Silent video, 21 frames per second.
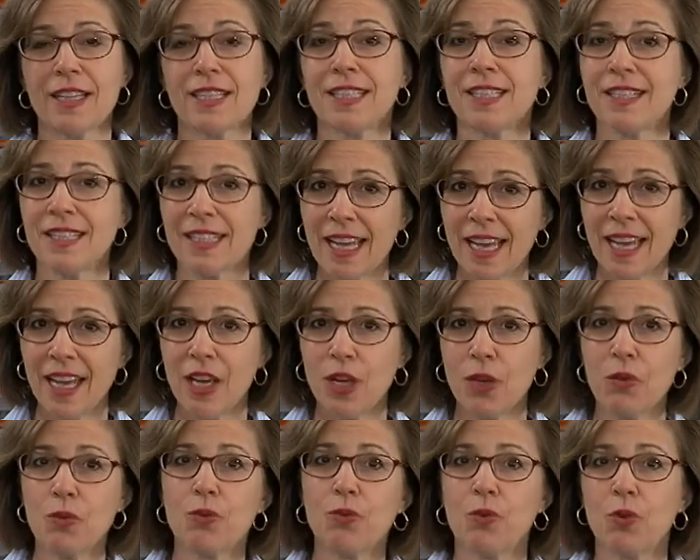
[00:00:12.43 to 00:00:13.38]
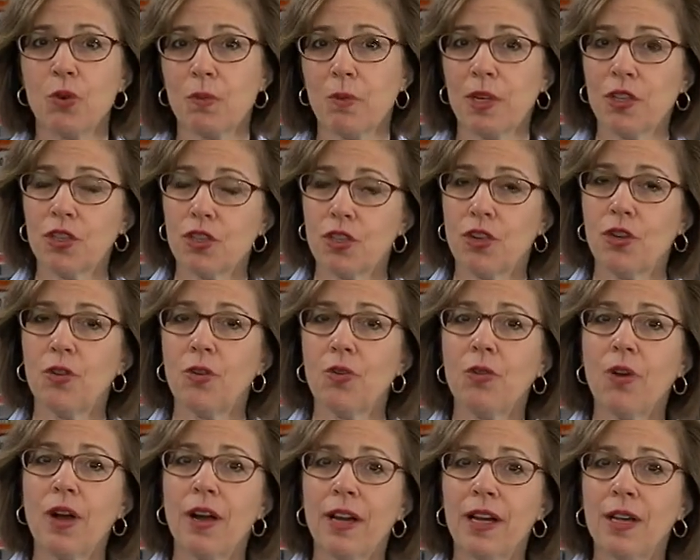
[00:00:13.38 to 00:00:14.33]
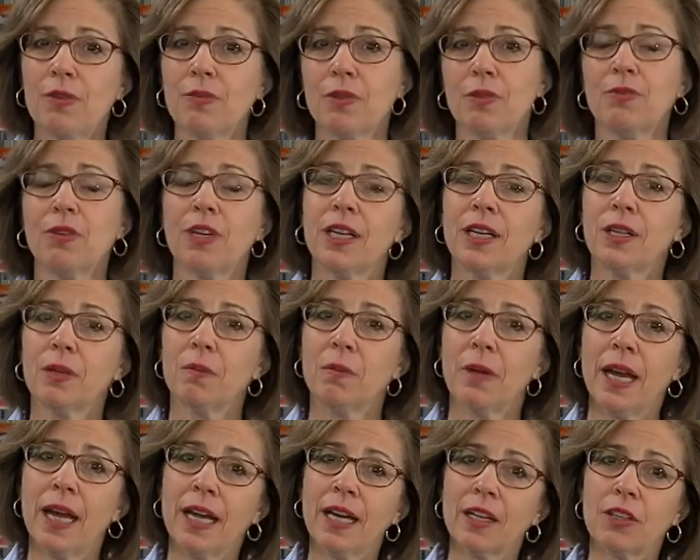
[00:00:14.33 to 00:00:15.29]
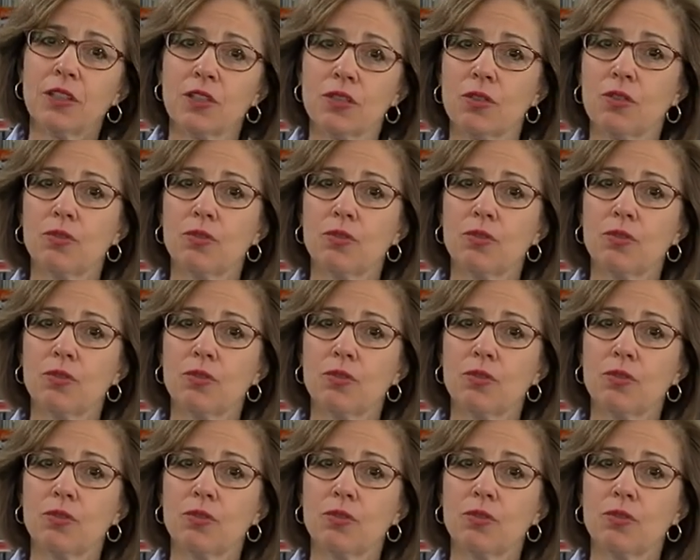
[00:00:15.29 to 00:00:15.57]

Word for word: Today, for my show, I've invited back